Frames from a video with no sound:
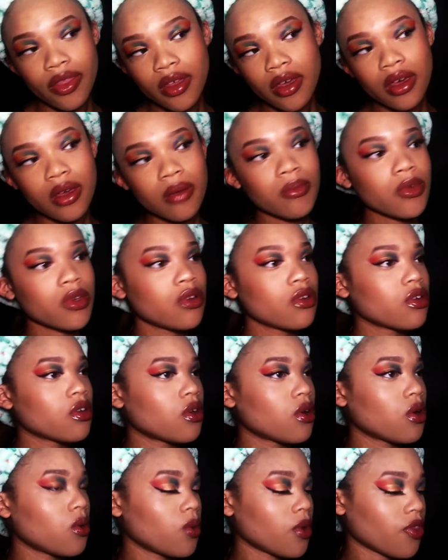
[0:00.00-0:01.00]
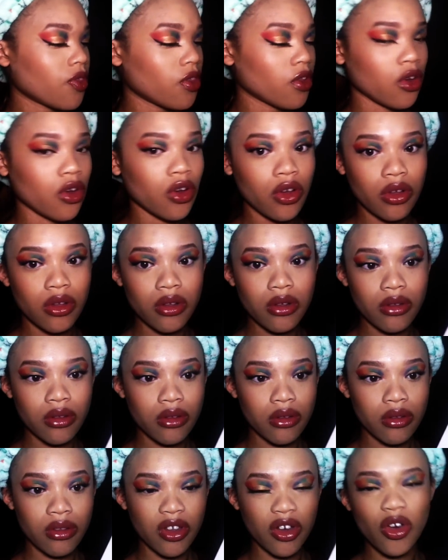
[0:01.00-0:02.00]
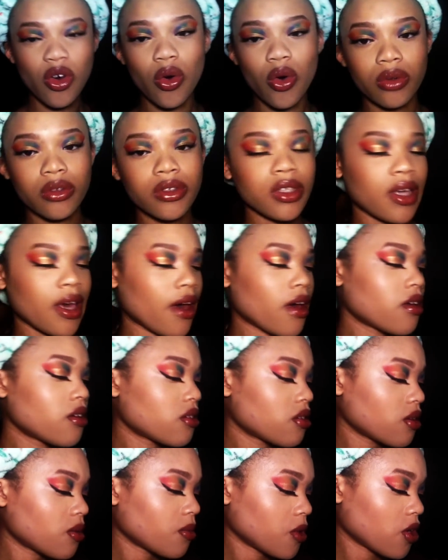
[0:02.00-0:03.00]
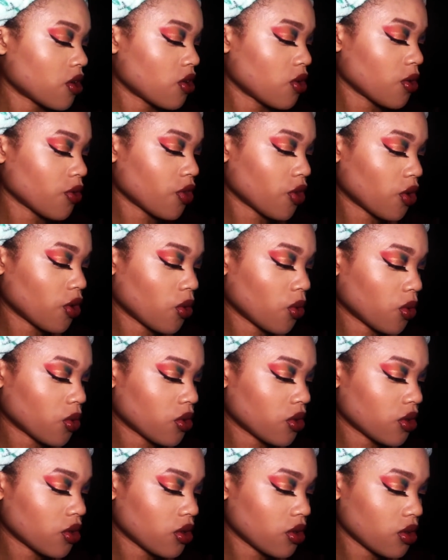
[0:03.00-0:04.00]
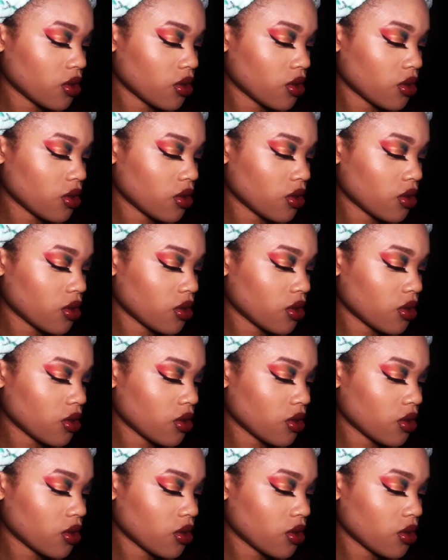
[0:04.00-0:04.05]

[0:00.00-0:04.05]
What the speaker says: think I'm gonna go with the gold. Yeah, I'm gonna go with the gold.